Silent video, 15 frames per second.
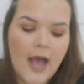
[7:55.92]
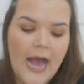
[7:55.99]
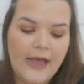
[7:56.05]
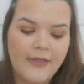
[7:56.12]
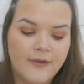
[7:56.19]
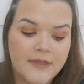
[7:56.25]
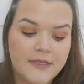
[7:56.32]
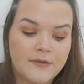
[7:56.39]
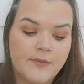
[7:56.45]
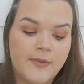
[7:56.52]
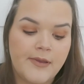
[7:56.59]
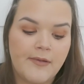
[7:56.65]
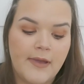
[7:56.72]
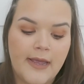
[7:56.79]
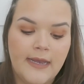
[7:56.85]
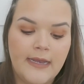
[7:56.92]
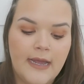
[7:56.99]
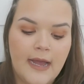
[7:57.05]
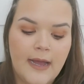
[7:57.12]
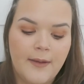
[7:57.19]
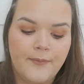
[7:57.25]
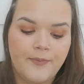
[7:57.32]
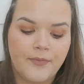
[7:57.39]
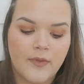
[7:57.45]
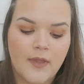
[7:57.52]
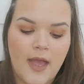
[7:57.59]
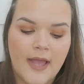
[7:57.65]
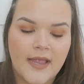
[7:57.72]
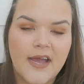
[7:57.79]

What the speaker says: I thought this would be great. I